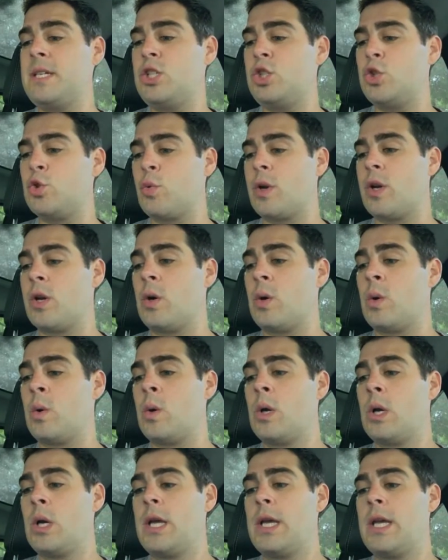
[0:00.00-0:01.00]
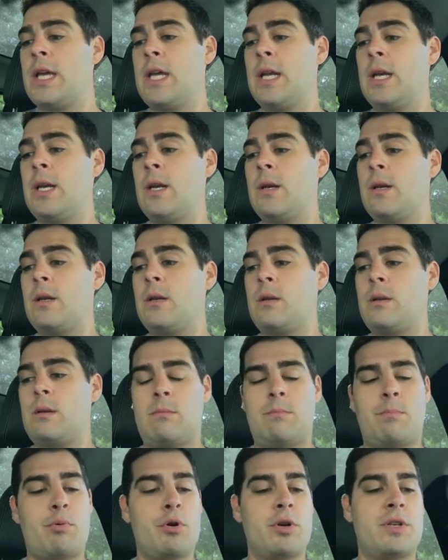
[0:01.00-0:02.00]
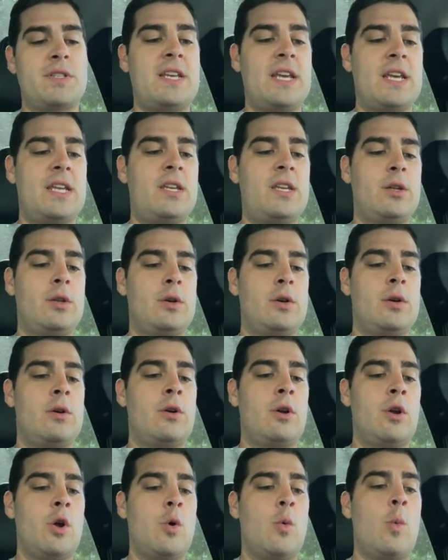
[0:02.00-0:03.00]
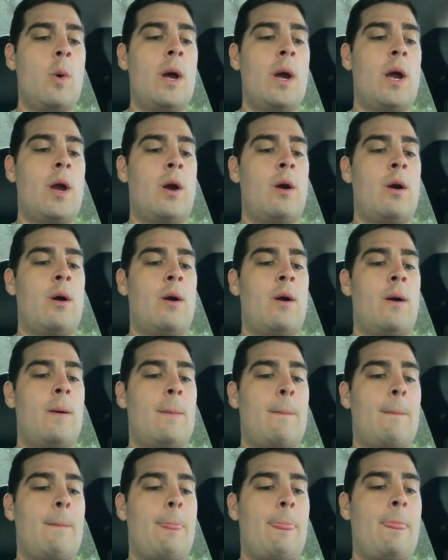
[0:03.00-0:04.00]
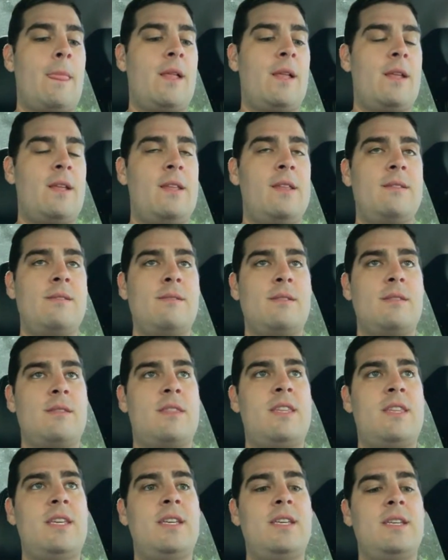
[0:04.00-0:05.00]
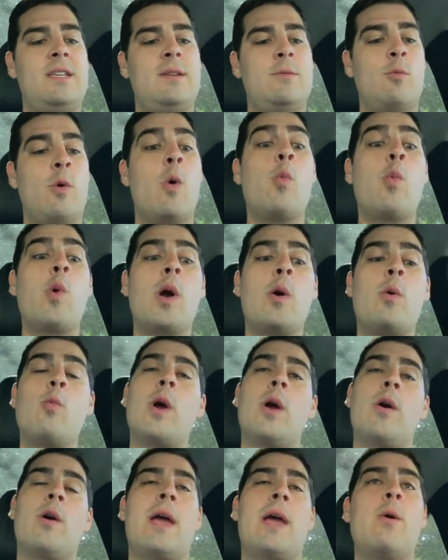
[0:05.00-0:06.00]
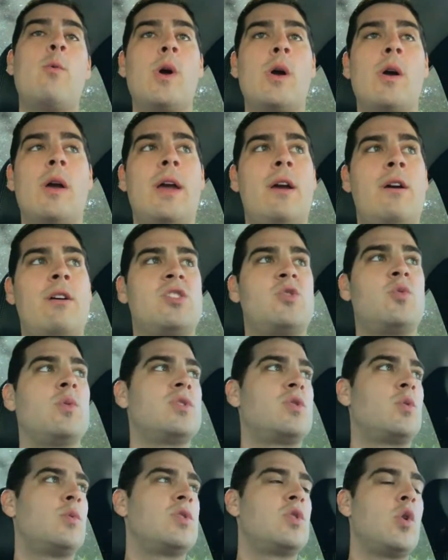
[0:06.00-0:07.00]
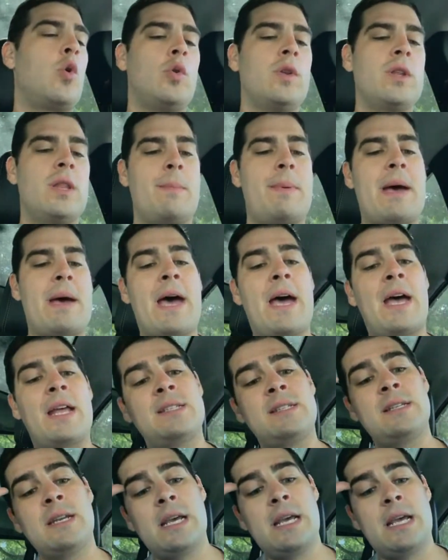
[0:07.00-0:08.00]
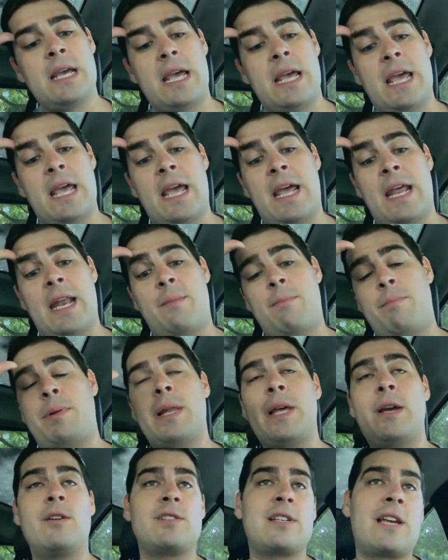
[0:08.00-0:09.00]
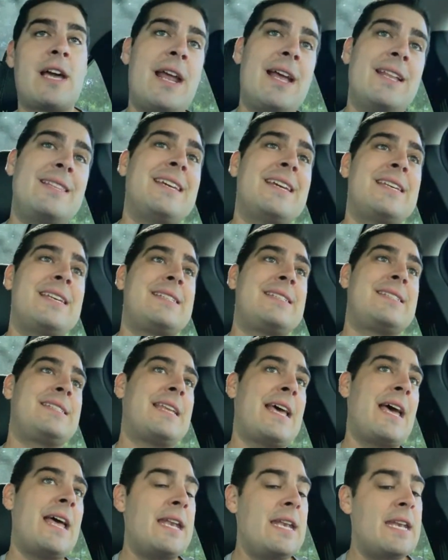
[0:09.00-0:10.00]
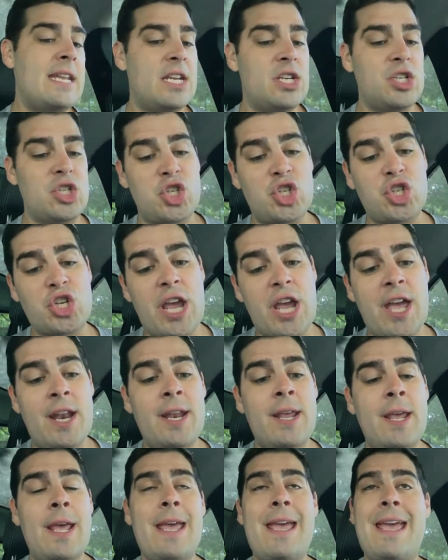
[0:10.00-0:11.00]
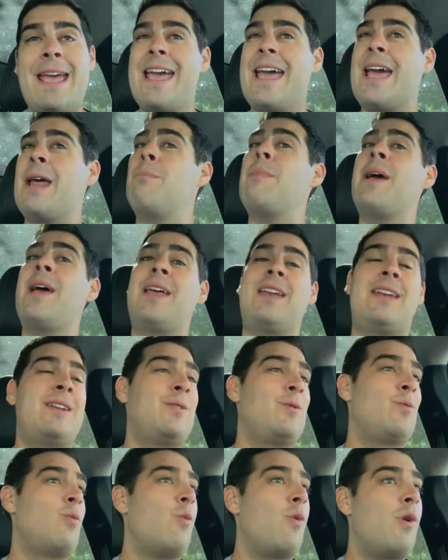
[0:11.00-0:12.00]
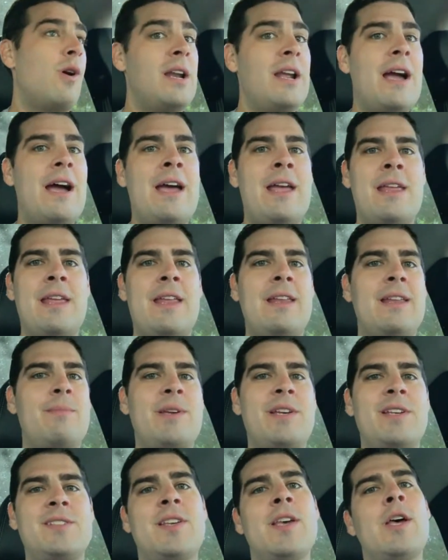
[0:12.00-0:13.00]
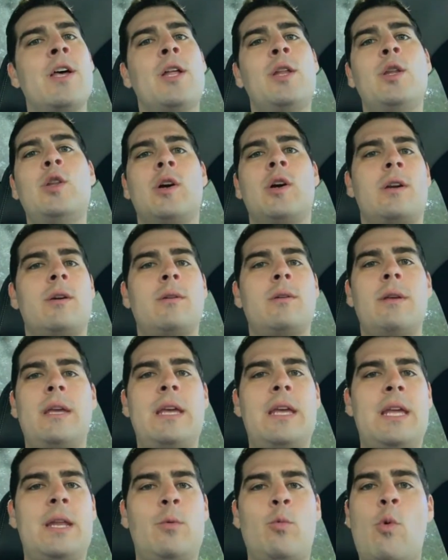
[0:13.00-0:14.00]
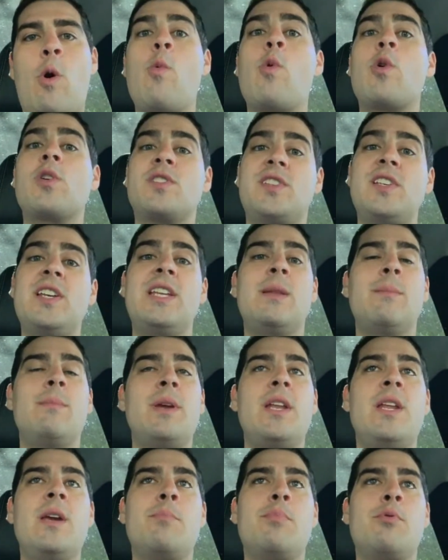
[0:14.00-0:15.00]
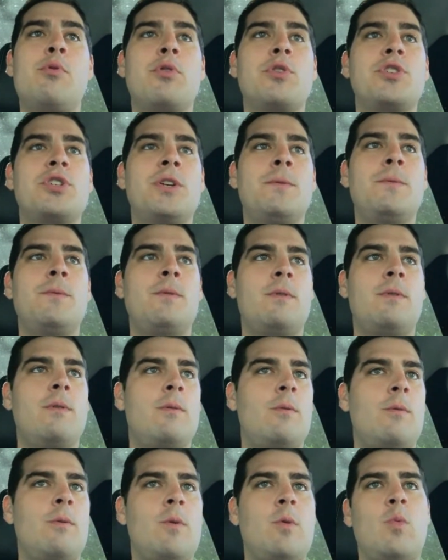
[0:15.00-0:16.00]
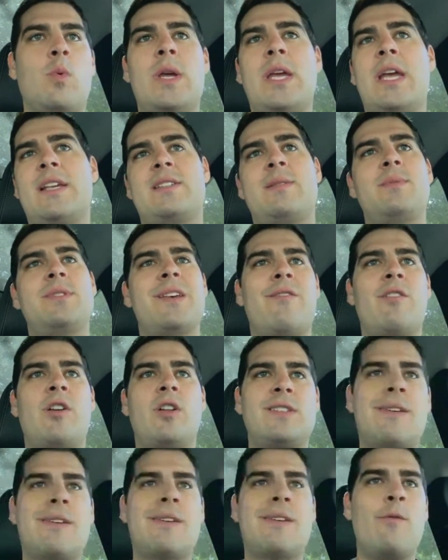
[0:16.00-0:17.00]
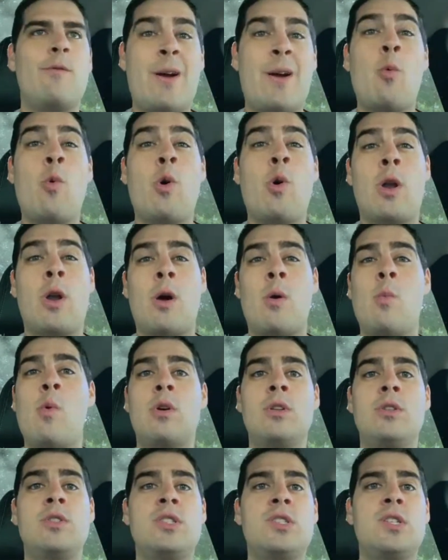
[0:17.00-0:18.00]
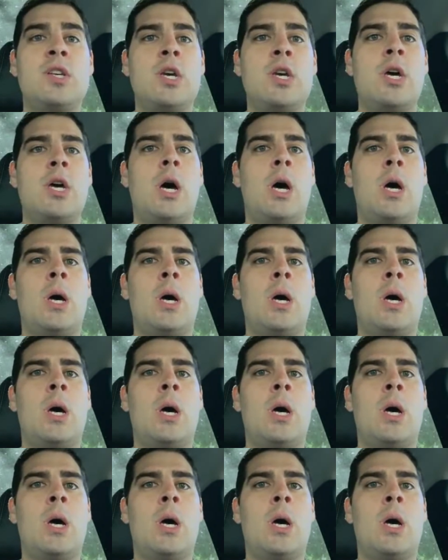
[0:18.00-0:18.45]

drill in particular where Will Harris was holding the pad, and players kind of had to extend and shed. And man, one guy, because look, in what we're seeing in the media portion, we get some 7-on-7, we get 1-on-1s,